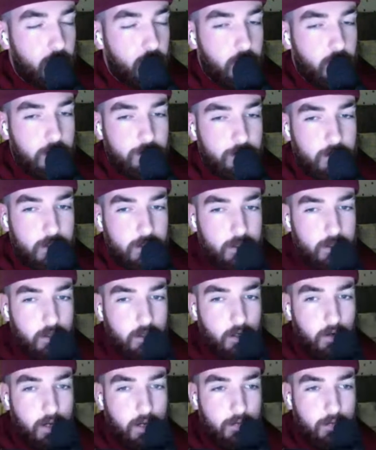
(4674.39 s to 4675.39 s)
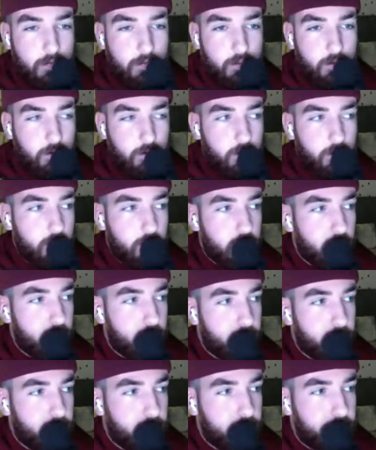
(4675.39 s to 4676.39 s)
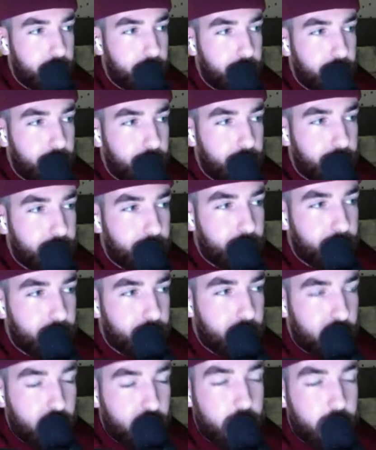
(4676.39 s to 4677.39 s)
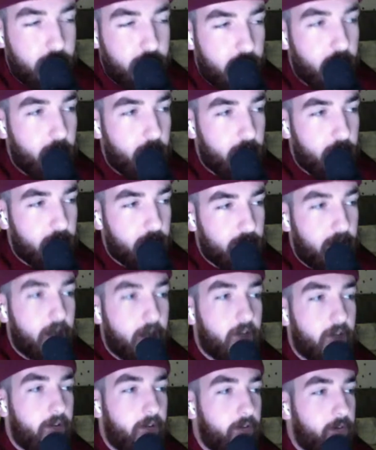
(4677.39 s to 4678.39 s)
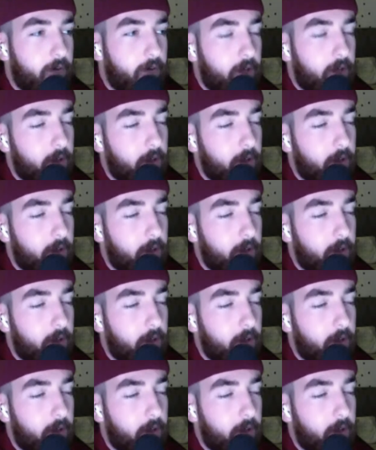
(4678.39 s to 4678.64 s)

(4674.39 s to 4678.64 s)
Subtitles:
Atletico have scored. So they're going through at the